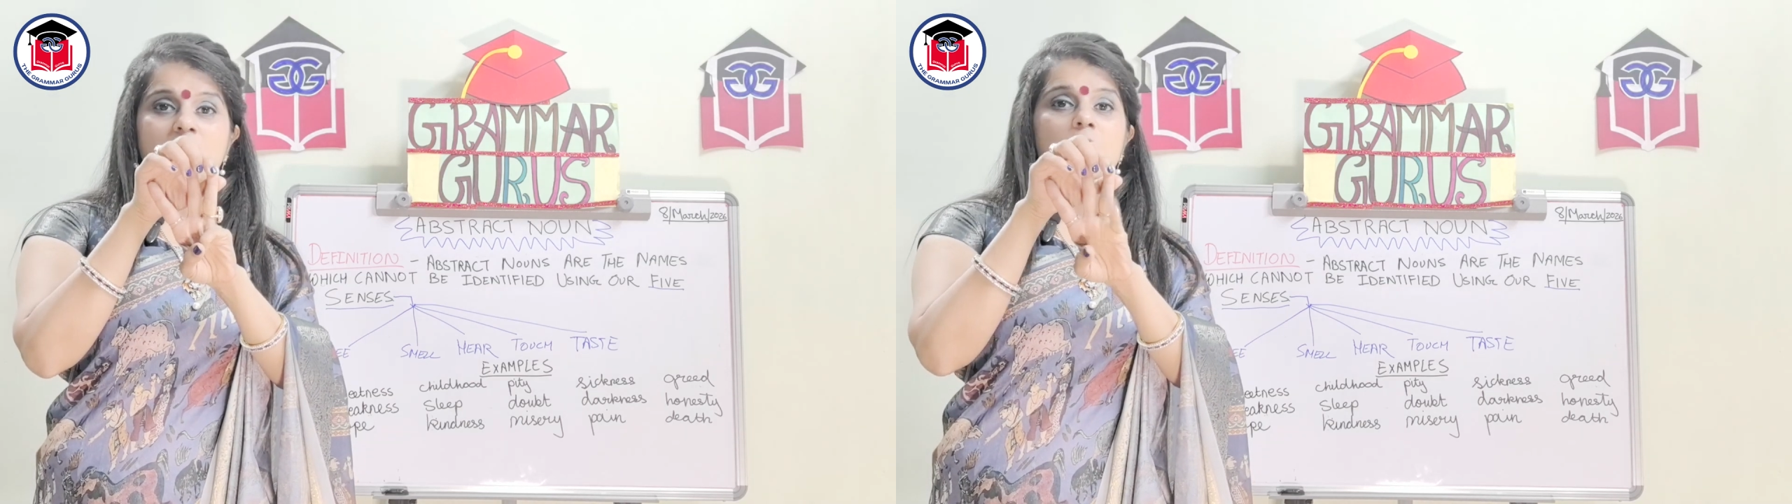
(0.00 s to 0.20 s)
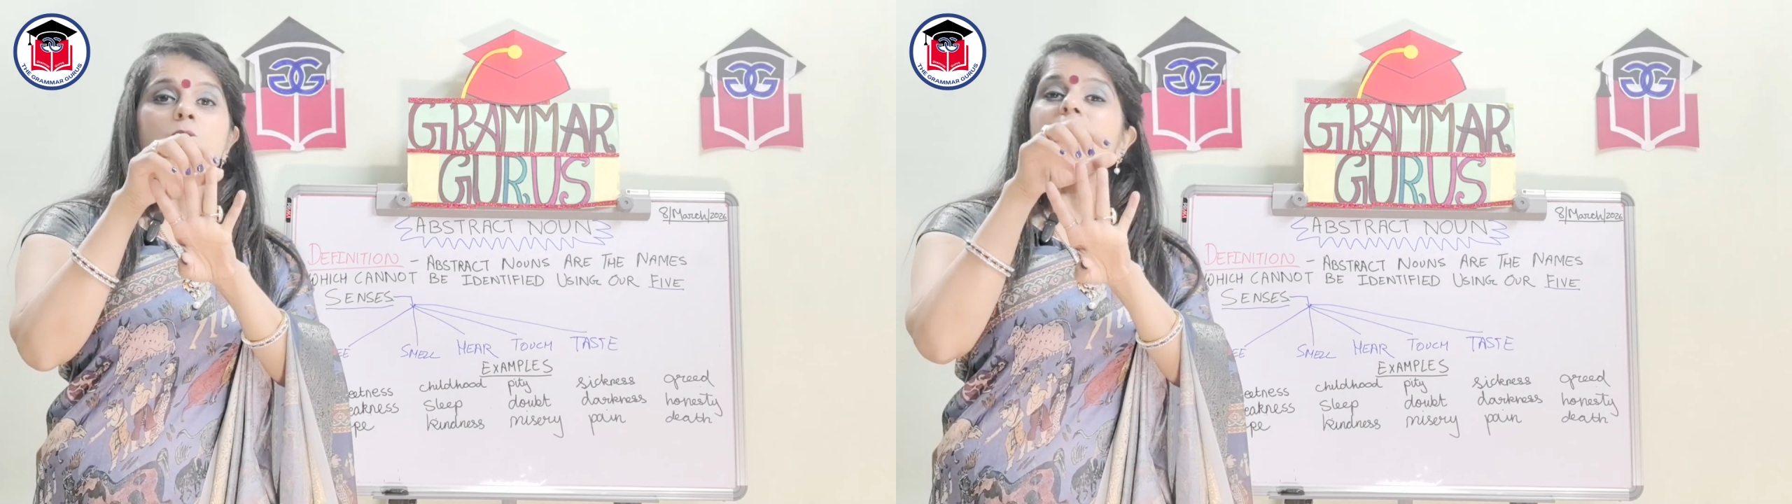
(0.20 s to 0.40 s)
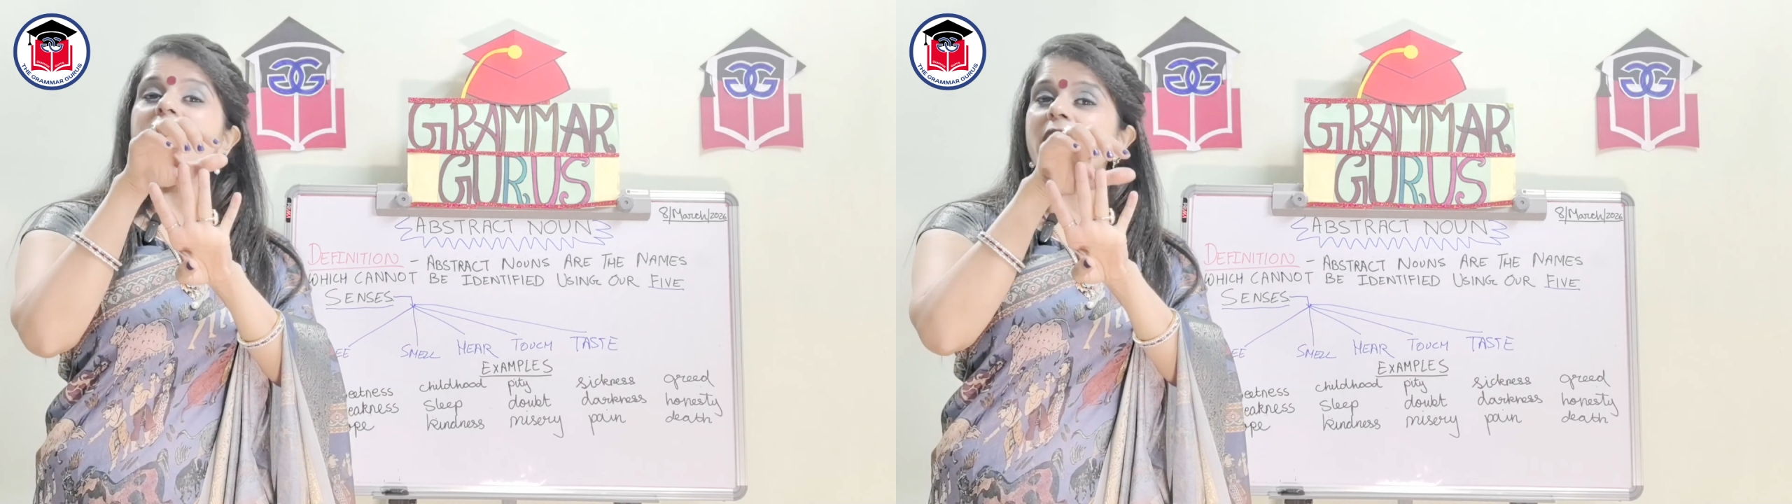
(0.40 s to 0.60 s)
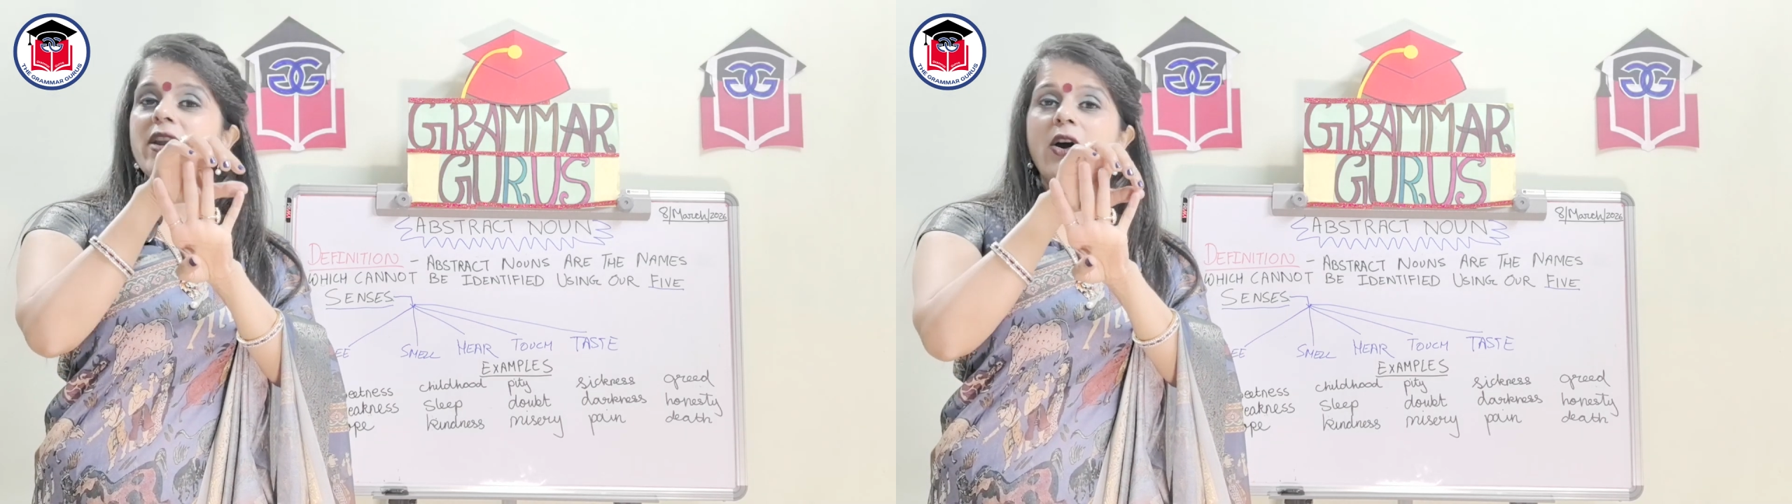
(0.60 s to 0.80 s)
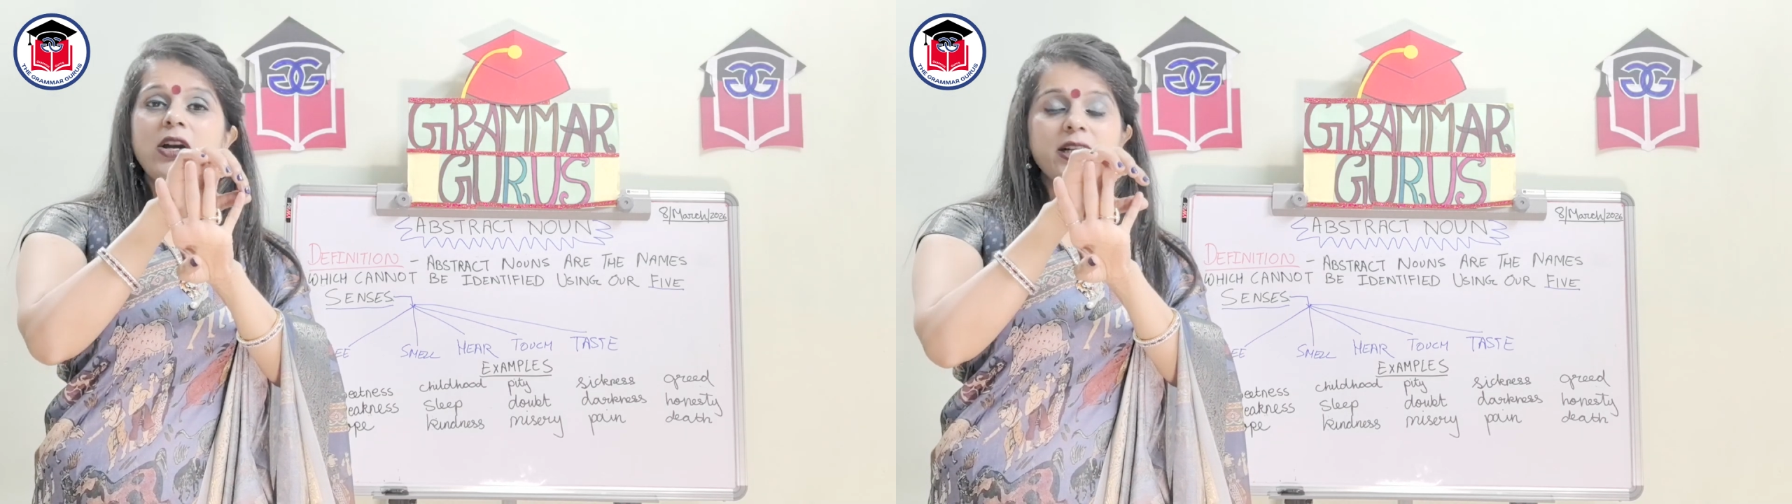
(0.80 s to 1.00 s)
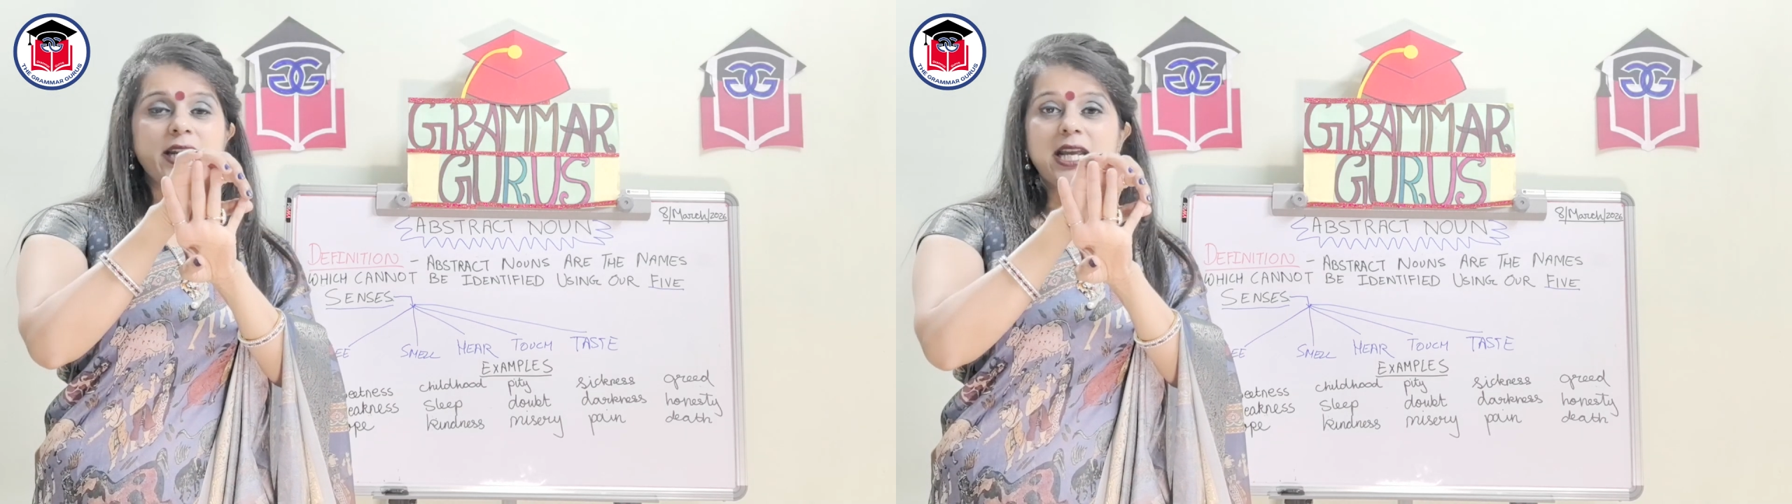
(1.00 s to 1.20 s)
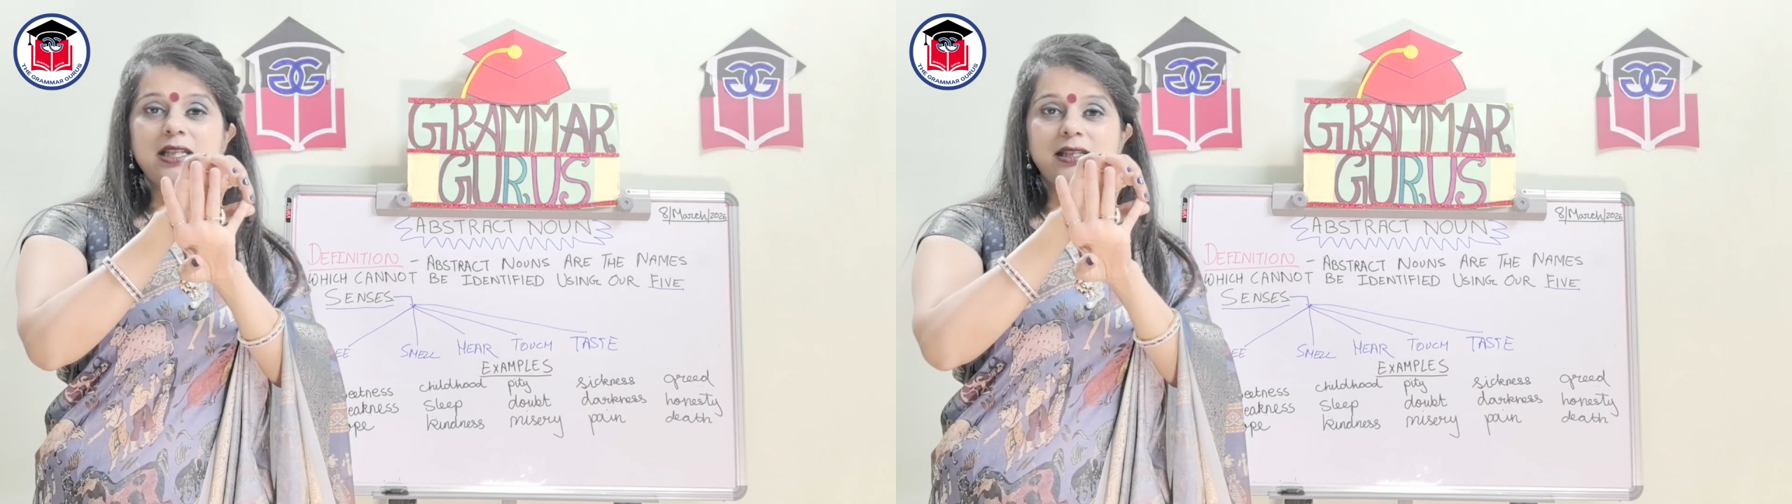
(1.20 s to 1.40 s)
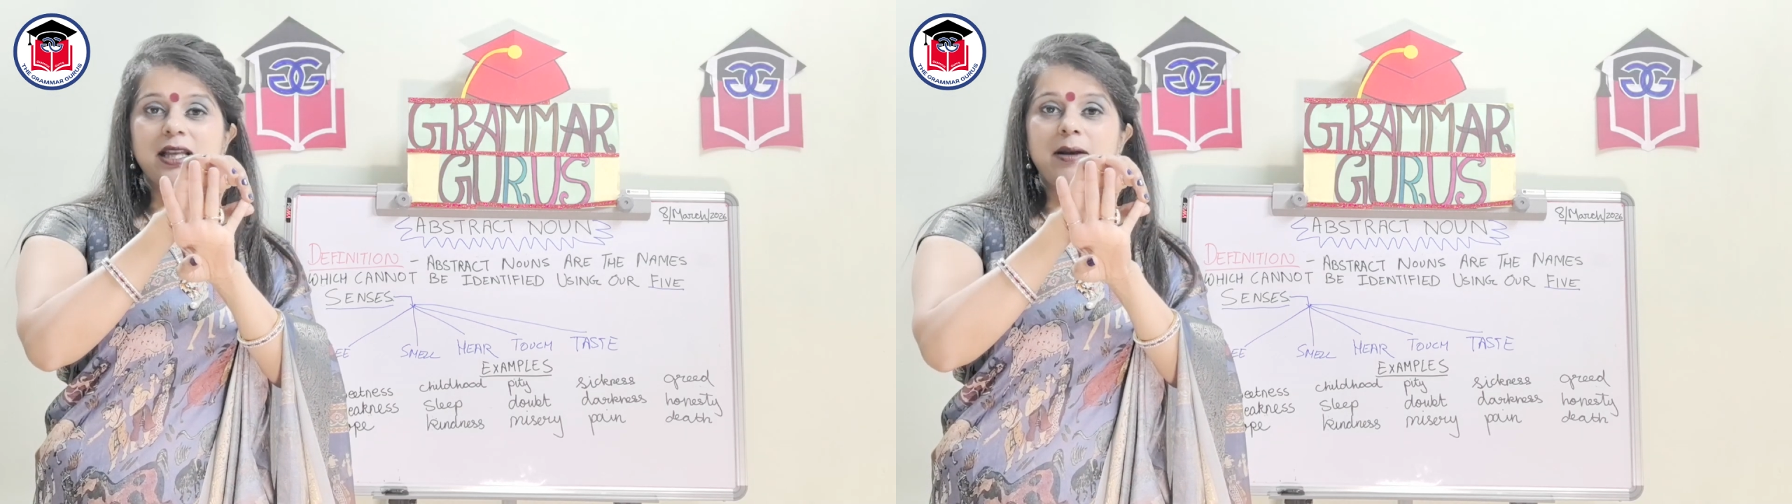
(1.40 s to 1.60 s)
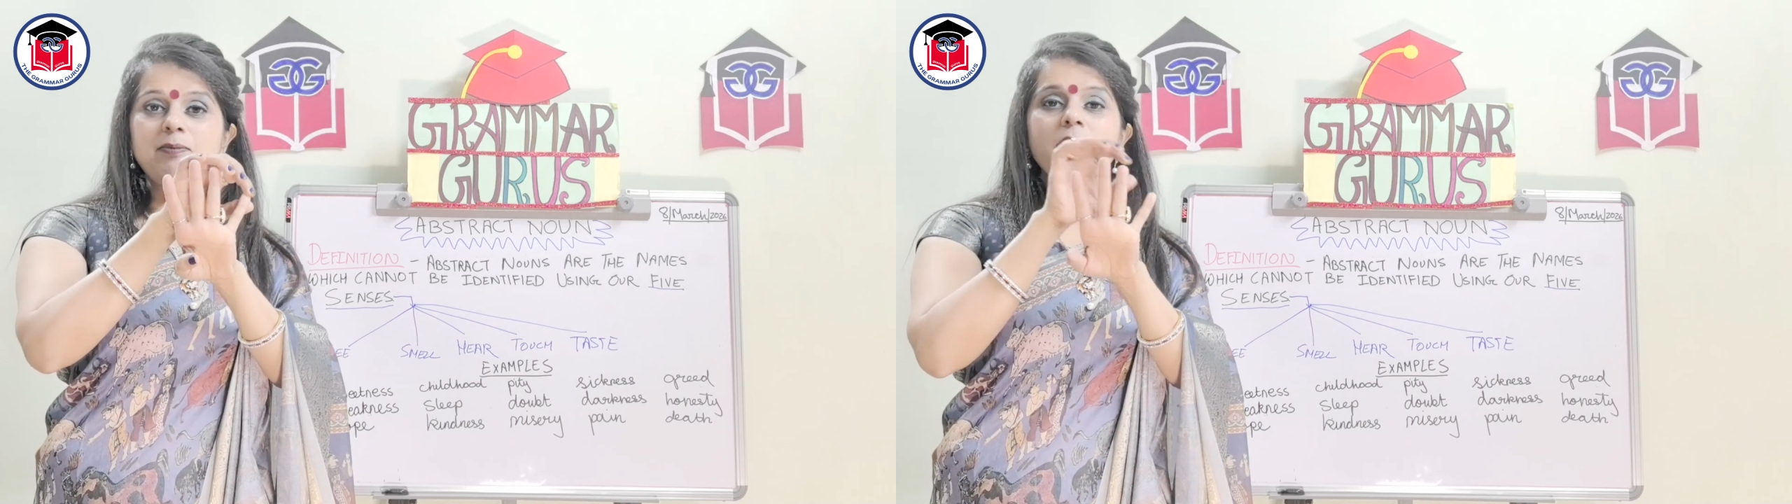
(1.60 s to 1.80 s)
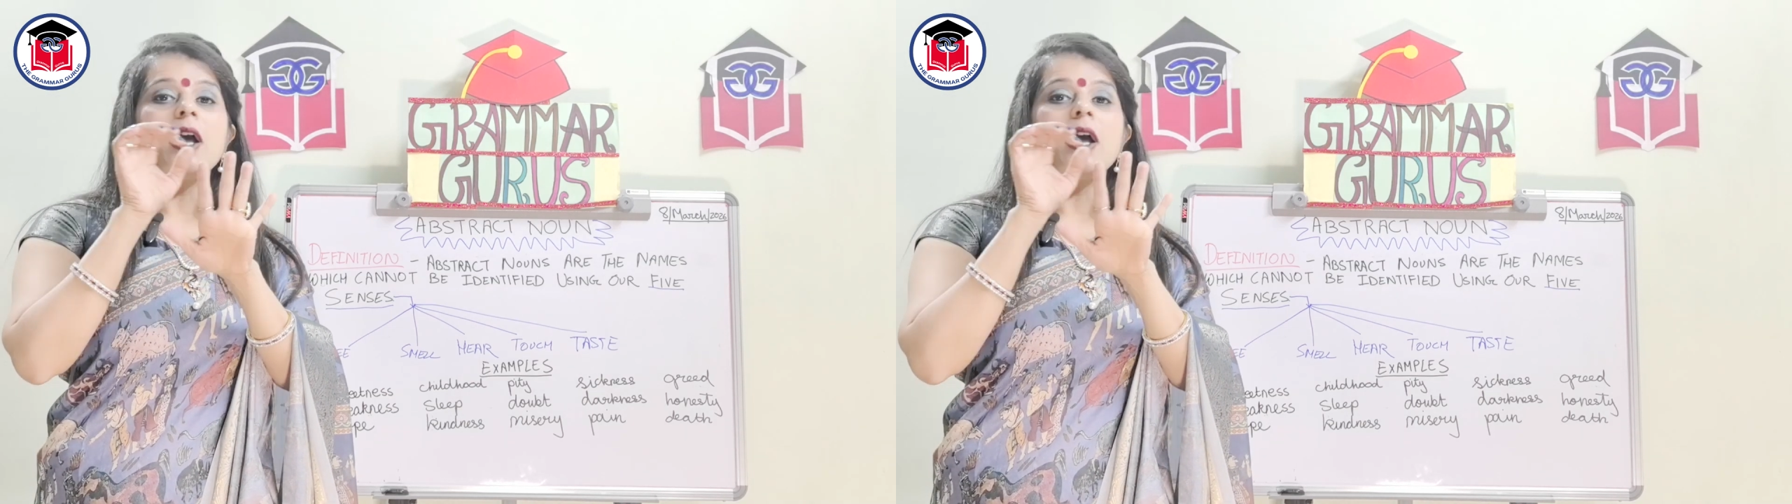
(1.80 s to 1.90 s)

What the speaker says: we cannot taste them,